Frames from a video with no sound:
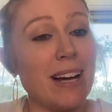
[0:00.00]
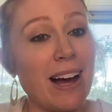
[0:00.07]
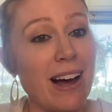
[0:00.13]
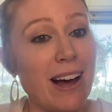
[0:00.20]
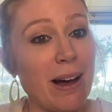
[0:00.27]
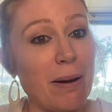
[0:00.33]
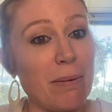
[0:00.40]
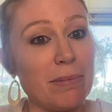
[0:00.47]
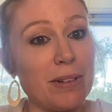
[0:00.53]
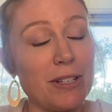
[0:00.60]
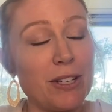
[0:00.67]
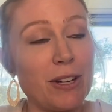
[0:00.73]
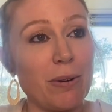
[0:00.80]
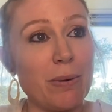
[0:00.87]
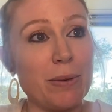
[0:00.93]

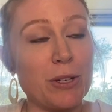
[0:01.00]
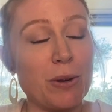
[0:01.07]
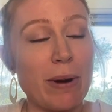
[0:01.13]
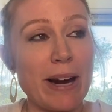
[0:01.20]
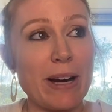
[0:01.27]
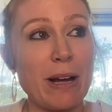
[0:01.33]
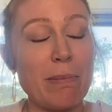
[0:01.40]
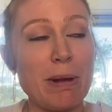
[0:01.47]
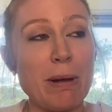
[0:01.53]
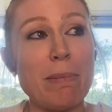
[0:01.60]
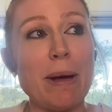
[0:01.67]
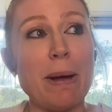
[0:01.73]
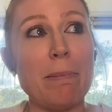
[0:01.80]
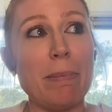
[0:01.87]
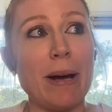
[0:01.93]
So it was quite a
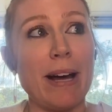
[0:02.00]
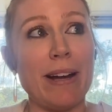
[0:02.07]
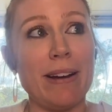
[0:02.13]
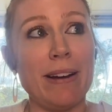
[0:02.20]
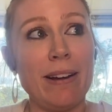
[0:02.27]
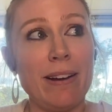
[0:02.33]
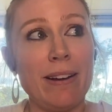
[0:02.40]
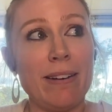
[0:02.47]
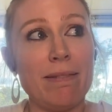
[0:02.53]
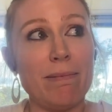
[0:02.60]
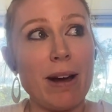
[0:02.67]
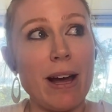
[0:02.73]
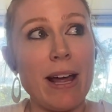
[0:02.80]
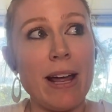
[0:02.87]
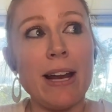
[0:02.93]
commitment, but
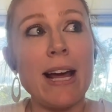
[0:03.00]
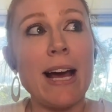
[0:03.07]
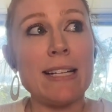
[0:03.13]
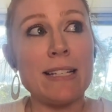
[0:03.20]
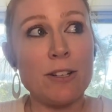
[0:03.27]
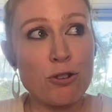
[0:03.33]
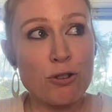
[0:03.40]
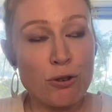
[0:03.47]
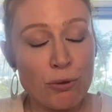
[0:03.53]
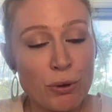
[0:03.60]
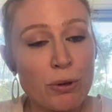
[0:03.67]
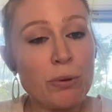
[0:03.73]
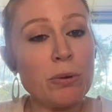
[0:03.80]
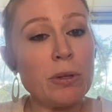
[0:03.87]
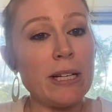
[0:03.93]
it has
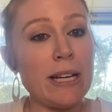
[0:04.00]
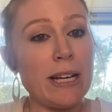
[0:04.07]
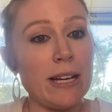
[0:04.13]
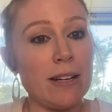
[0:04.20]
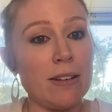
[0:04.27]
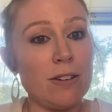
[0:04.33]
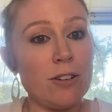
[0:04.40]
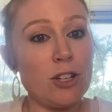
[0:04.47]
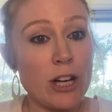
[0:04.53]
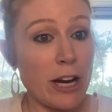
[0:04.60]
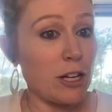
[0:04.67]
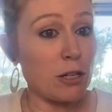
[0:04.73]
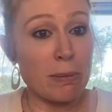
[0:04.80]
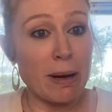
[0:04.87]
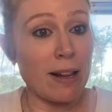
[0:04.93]
truly
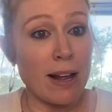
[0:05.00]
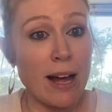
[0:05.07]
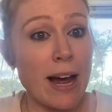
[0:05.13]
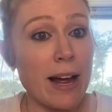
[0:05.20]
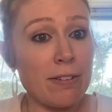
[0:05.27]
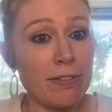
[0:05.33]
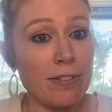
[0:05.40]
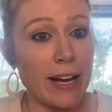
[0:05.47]
changed my life.